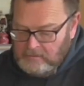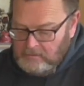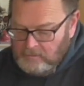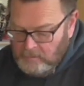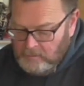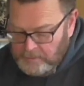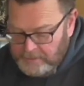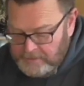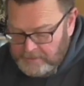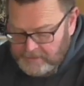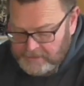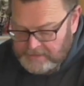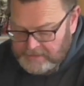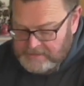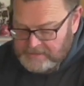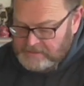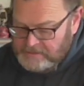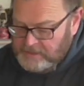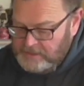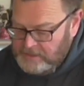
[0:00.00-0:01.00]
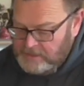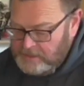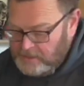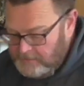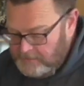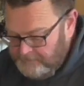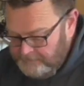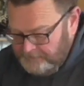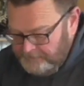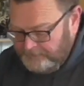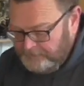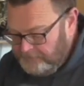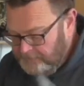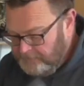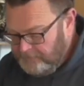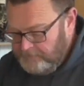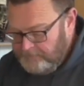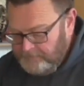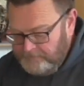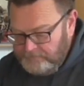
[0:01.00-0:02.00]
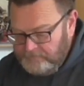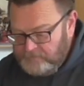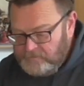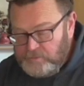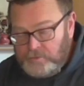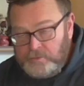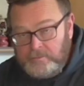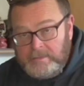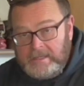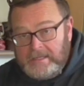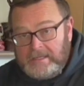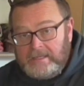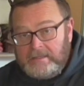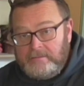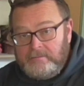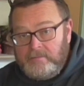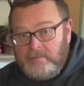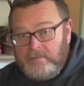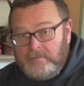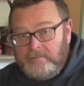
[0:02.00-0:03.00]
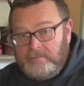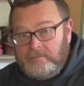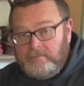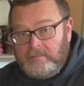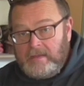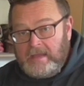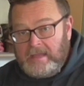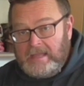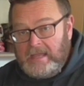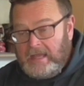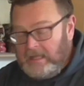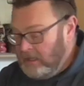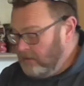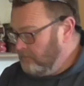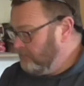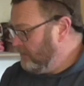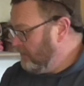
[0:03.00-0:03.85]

one of the stages to making my hand